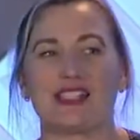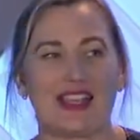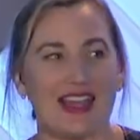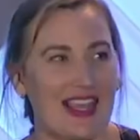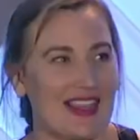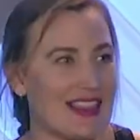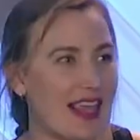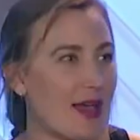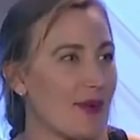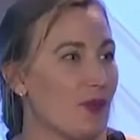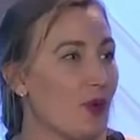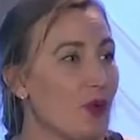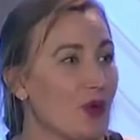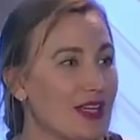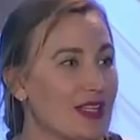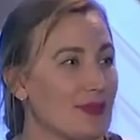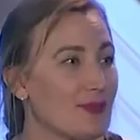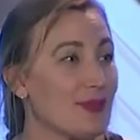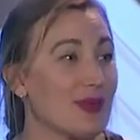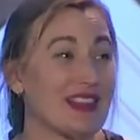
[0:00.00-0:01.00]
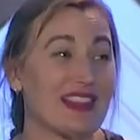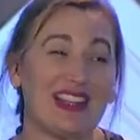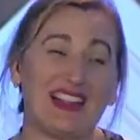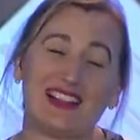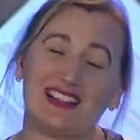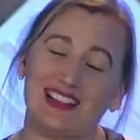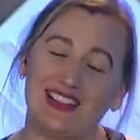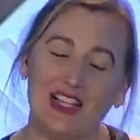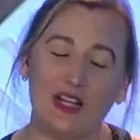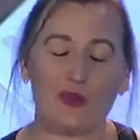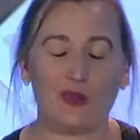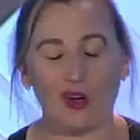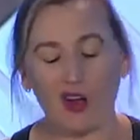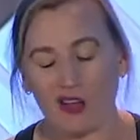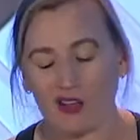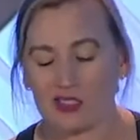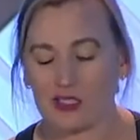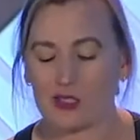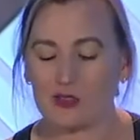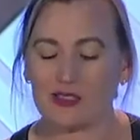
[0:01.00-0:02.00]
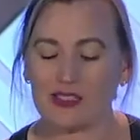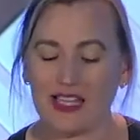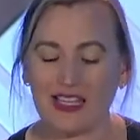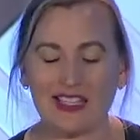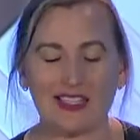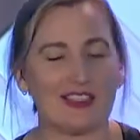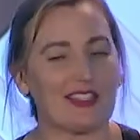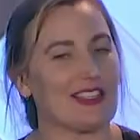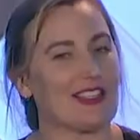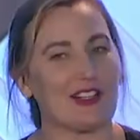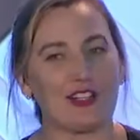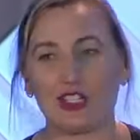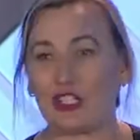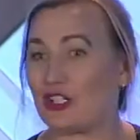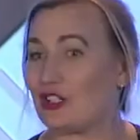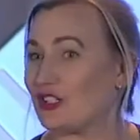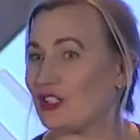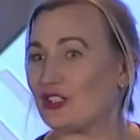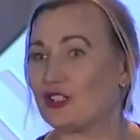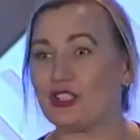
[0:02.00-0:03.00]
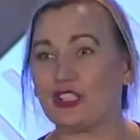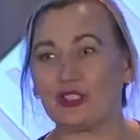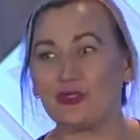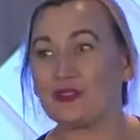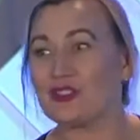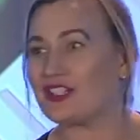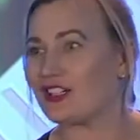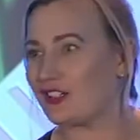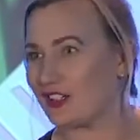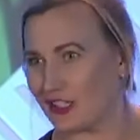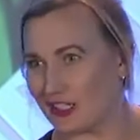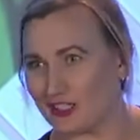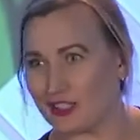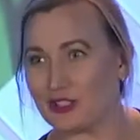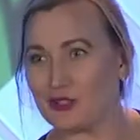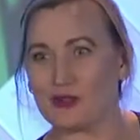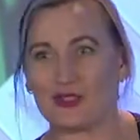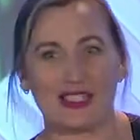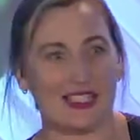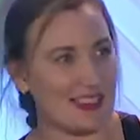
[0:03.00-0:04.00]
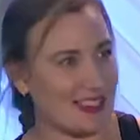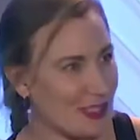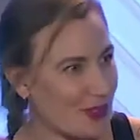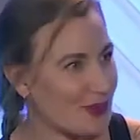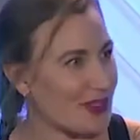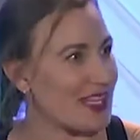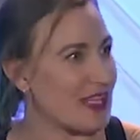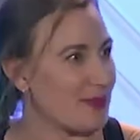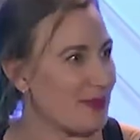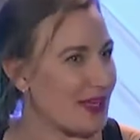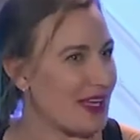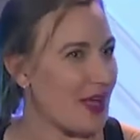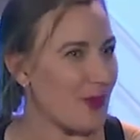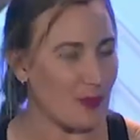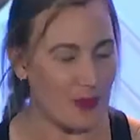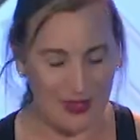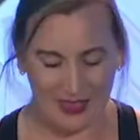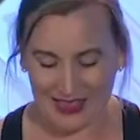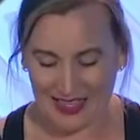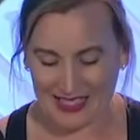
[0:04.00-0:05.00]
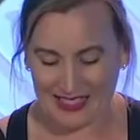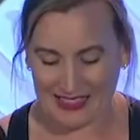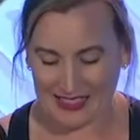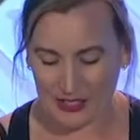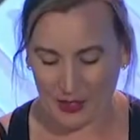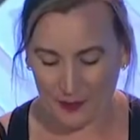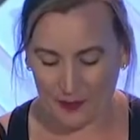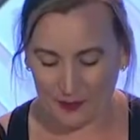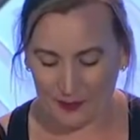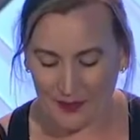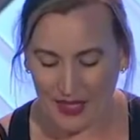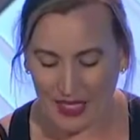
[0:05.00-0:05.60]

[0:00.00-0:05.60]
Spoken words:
at that point, but they were also saying, you use it or you lose it, so keeping up with things. So